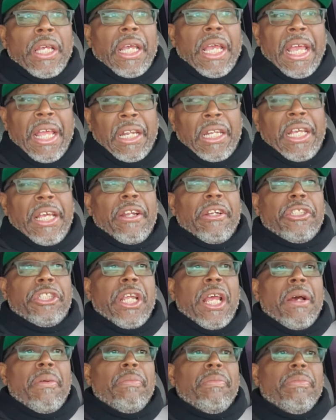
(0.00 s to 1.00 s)
in
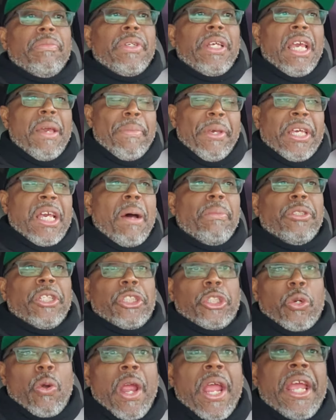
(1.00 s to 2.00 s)
leadership, it becomes a
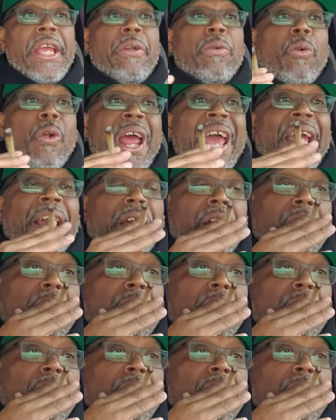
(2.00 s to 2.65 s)
train wreck.